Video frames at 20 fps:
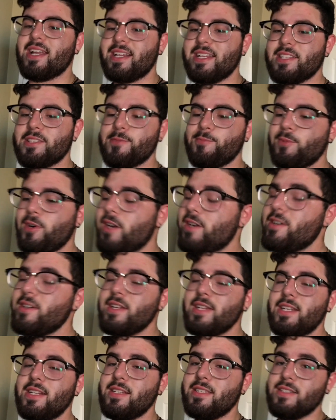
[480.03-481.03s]
to get some water.
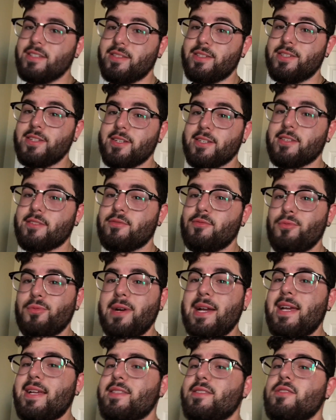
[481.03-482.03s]
It is just
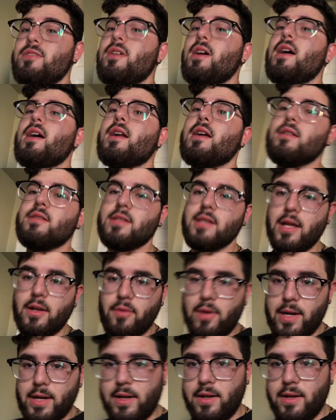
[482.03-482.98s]
way too hot outside right